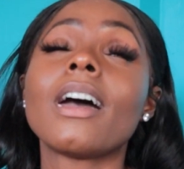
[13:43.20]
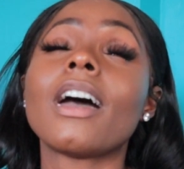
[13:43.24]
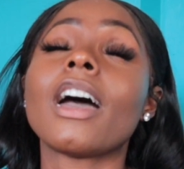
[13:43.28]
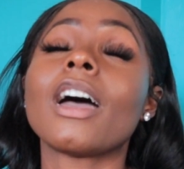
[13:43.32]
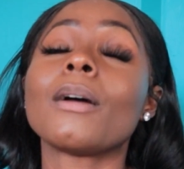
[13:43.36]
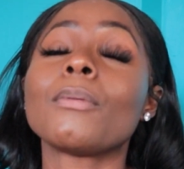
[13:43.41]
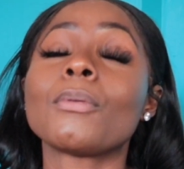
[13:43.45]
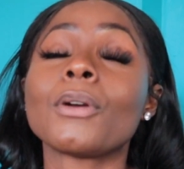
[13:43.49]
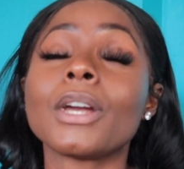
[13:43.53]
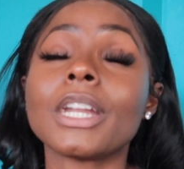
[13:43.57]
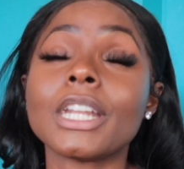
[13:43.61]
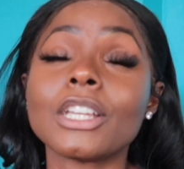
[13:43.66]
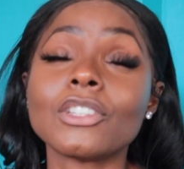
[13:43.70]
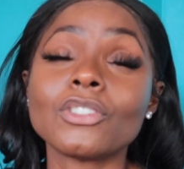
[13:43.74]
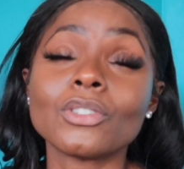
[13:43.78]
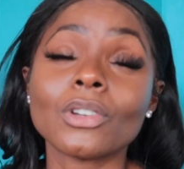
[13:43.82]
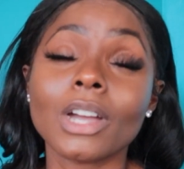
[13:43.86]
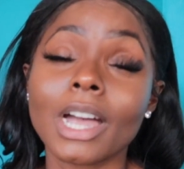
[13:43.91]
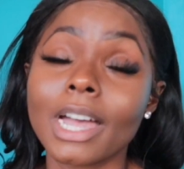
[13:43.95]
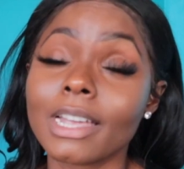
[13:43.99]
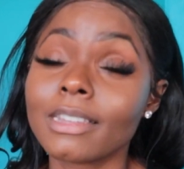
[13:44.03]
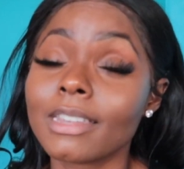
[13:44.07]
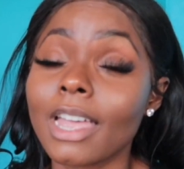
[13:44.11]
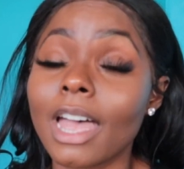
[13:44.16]
I pray that you
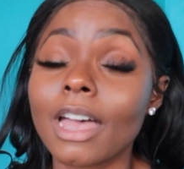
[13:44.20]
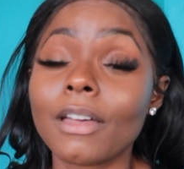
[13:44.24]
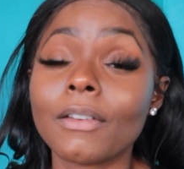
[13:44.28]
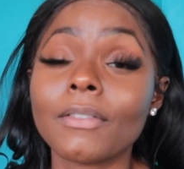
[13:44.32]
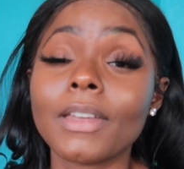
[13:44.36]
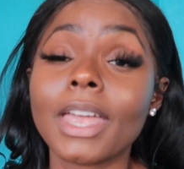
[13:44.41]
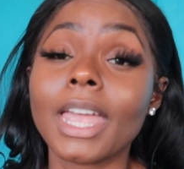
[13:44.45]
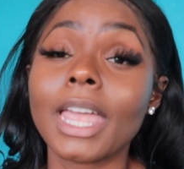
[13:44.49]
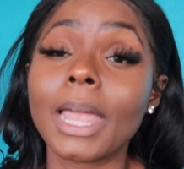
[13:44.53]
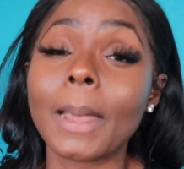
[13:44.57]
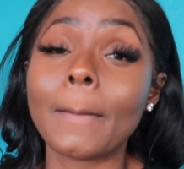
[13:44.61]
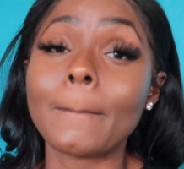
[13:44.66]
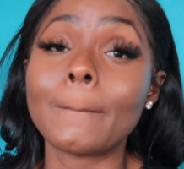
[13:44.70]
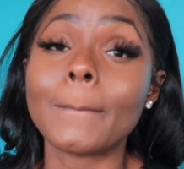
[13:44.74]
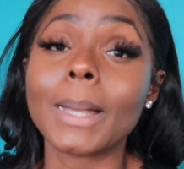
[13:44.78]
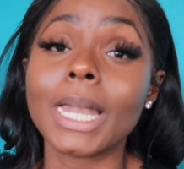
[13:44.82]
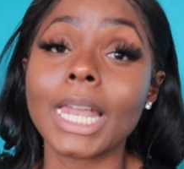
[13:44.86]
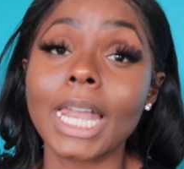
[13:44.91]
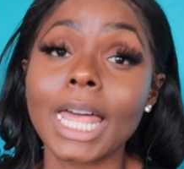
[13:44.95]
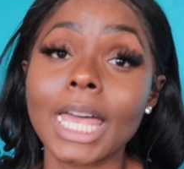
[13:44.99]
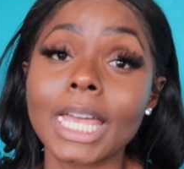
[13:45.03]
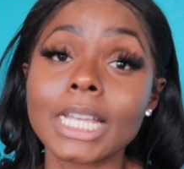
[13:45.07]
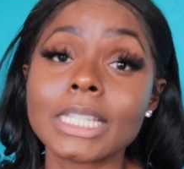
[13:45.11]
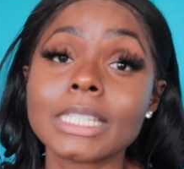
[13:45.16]
guys have a
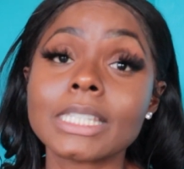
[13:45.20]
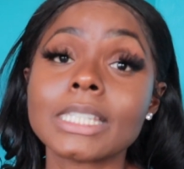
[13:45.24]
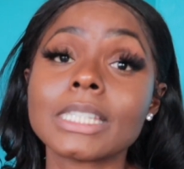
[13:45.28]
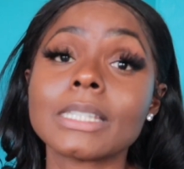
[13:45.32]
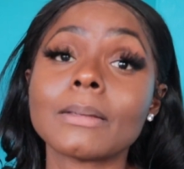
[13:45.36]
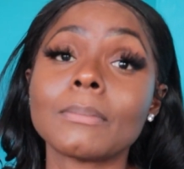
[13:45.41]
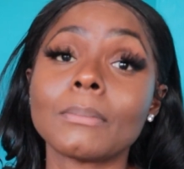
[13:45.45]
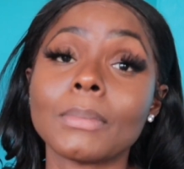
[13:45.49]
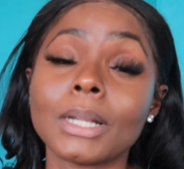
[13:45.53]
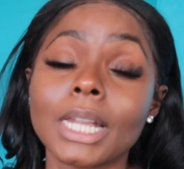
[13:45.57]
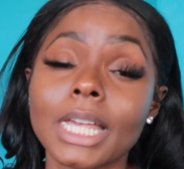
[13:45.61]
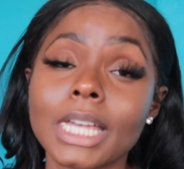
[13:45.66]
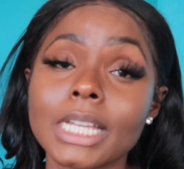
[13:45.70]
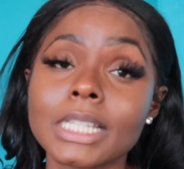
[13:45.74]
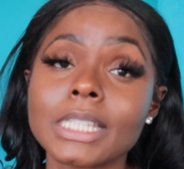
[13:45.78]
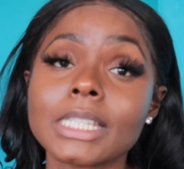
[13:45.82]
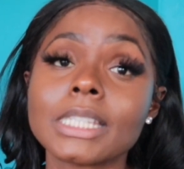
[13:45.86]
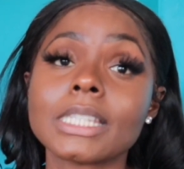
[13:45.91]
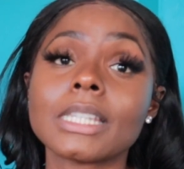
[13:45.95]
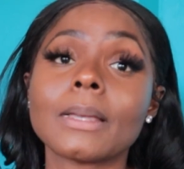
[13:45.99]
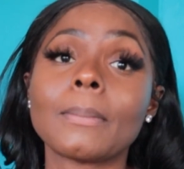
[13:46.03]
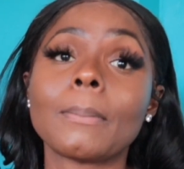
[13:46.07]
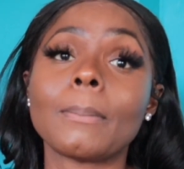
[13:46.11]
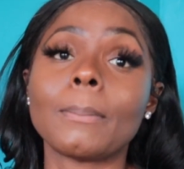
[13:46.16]
blessed, blessed,
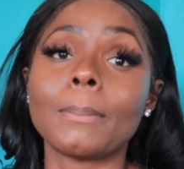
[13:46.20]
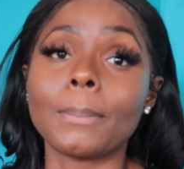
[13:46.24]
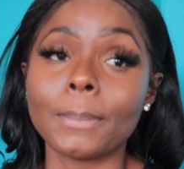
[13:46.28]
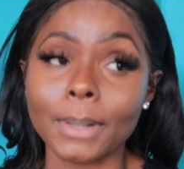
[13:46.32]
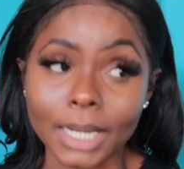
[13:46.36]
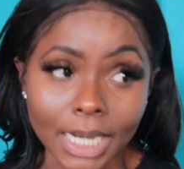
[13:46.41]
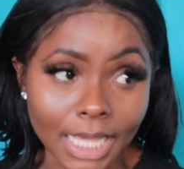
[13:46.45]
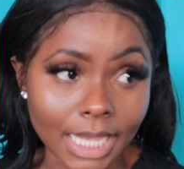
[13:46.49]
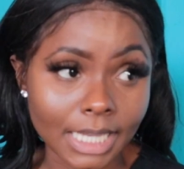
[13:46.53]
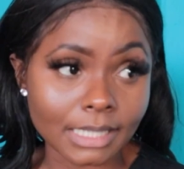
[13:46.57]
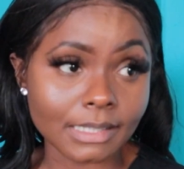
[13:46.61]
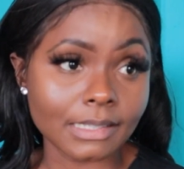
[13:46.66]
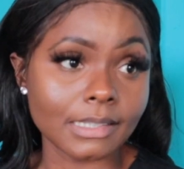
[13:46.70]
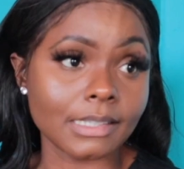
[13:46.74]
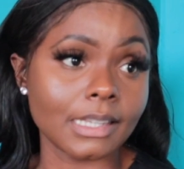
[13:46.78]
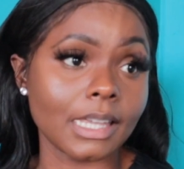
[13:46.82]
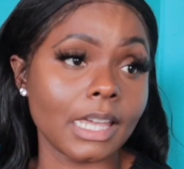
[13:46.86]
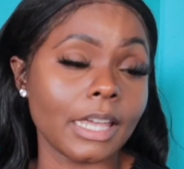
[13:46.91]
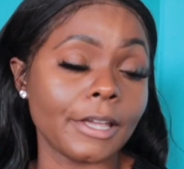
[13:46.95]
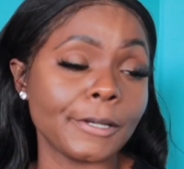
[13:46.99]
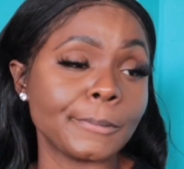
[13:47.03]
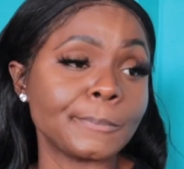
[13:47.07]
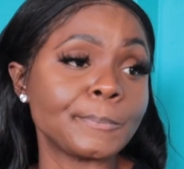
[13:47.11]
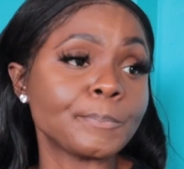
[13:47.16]
blessed
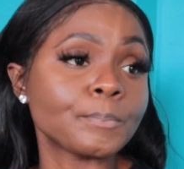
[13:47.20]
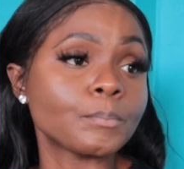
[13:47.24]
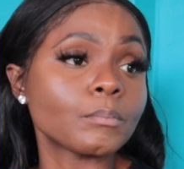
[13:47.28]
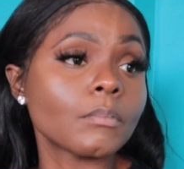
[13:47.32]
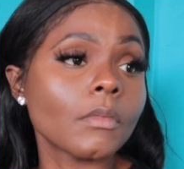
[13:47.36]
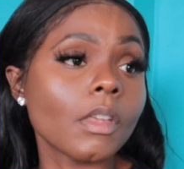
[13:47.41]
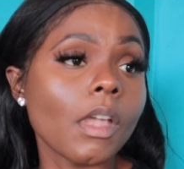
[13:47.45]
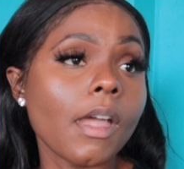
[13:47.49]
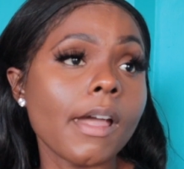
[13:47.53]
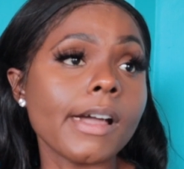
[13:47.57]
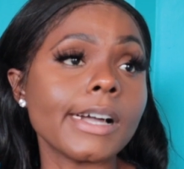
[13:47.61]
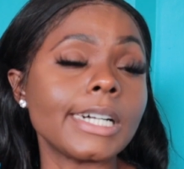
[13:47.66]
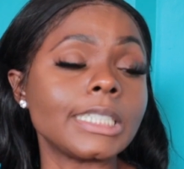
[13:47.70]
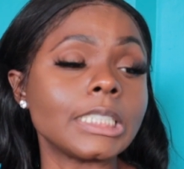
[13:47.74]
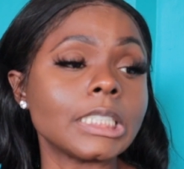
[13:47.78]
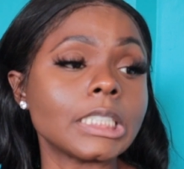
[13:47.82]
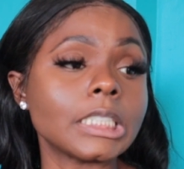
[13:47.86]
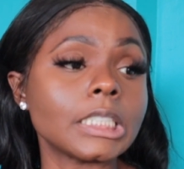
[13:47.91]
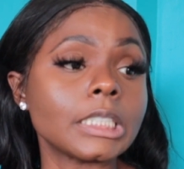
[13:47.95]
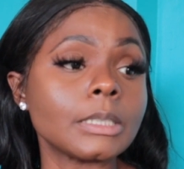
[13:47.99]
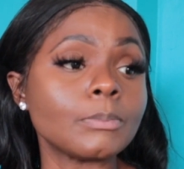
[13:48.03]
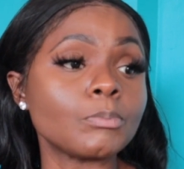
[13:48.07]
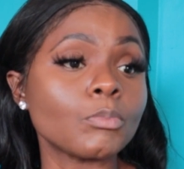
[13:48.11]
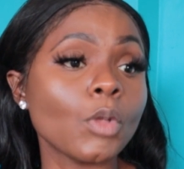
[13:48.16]
day.
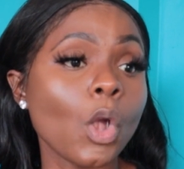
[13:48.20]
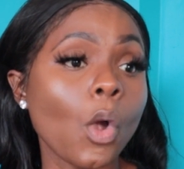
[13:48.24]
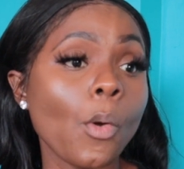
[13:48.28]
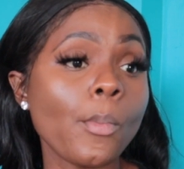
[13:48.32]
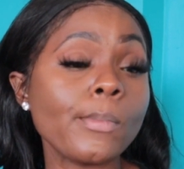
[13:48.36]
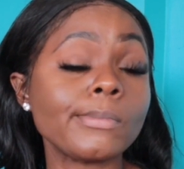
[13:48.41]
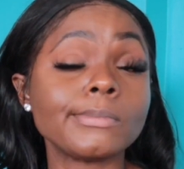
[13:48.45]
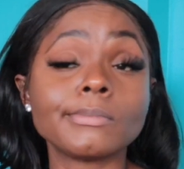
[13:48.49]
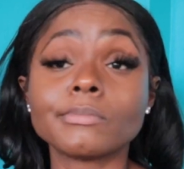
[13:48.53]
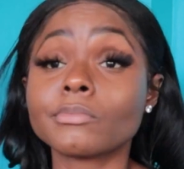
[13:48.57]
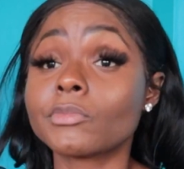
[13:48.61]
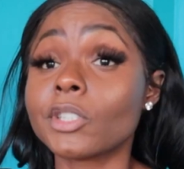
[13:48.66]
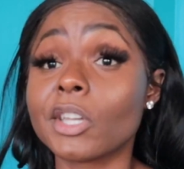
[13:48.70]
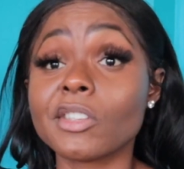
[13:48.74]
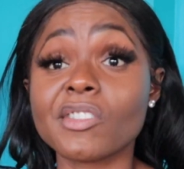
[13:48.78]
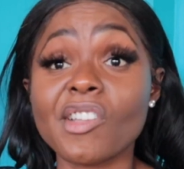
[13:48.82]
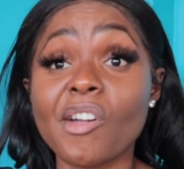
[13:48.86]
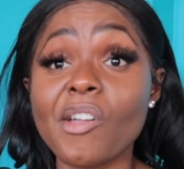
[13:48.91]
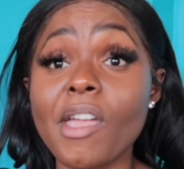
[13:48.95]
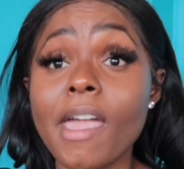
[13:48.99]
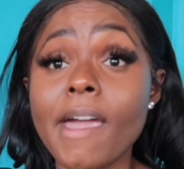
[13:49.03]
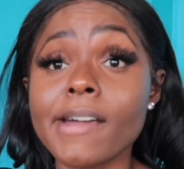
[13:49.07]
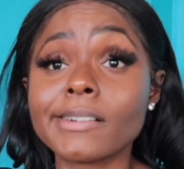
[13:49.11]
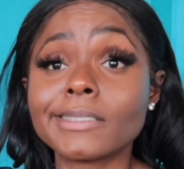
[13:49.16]
Um,
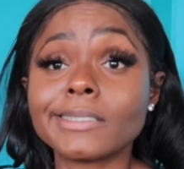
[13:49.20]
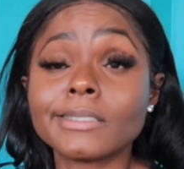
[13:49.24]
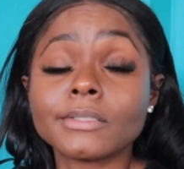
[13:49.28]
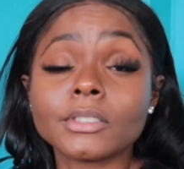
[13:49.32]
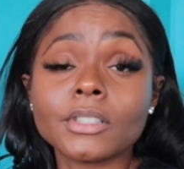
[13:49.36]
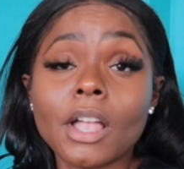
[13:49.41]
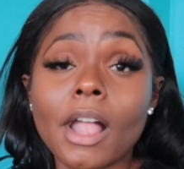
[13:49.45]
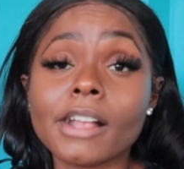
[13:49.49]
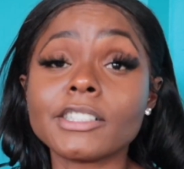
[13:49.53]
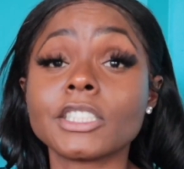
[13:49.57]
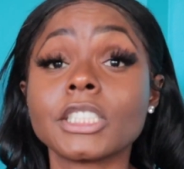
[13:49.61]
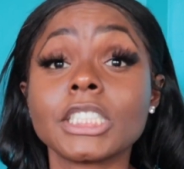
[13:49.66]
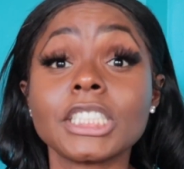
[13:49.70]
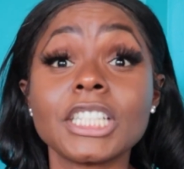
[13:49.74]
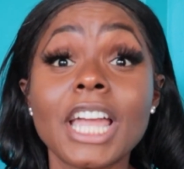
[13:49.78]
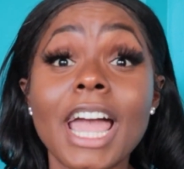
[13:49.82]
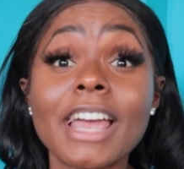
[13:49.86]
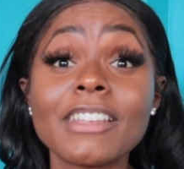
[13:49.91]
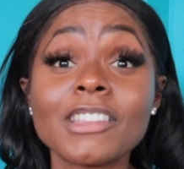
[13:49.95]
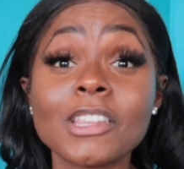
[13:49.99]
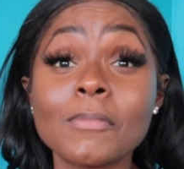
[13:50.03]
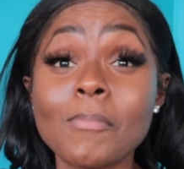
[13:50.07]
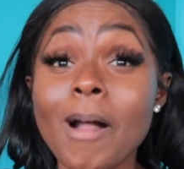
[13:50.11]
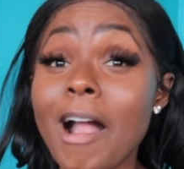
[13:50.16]
so yeah, see you
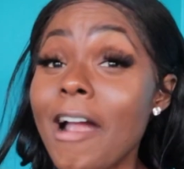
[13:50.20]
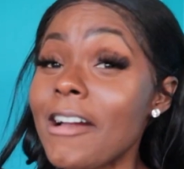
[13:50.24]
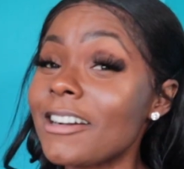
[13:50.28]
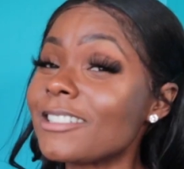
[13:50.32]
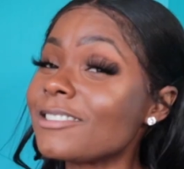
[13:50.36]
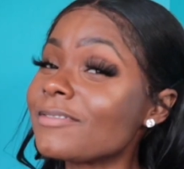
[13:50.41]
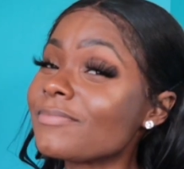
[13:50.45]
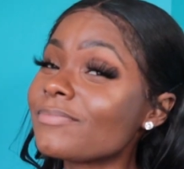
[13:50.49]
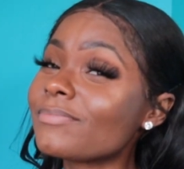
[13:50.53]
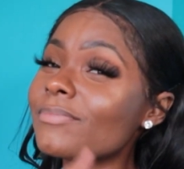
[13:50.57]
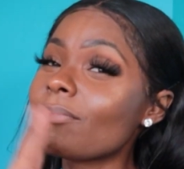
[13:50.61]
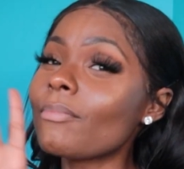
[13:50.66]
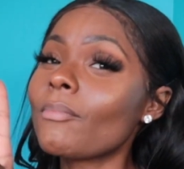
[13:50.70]
guys tomorrow.